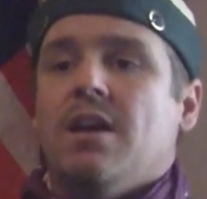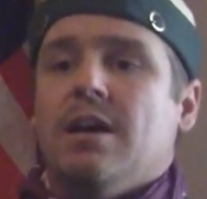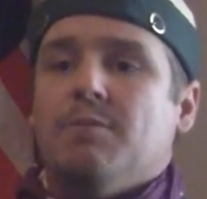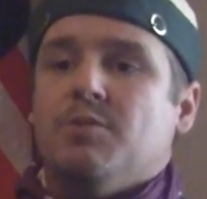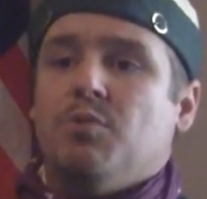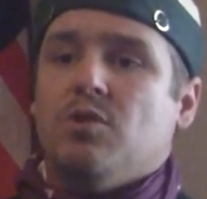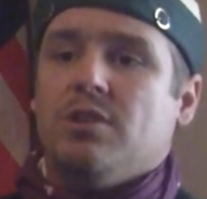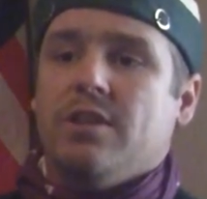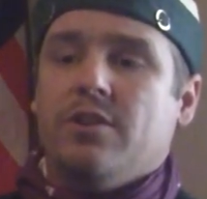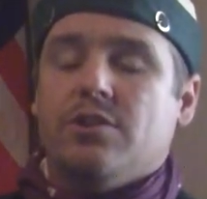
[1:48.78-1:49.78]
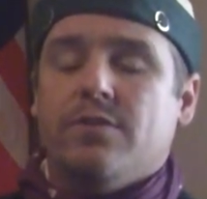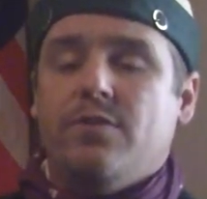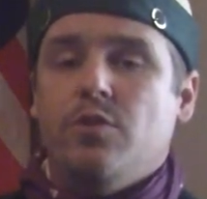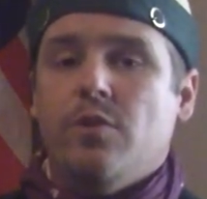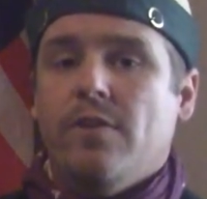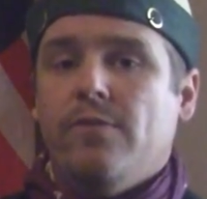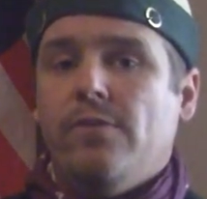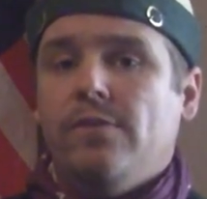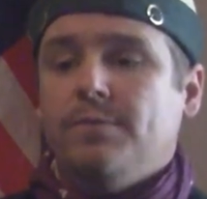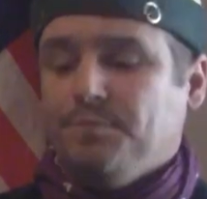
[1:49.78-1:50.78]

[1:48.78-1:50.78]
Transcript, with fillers: Um, supposedly, there's a few of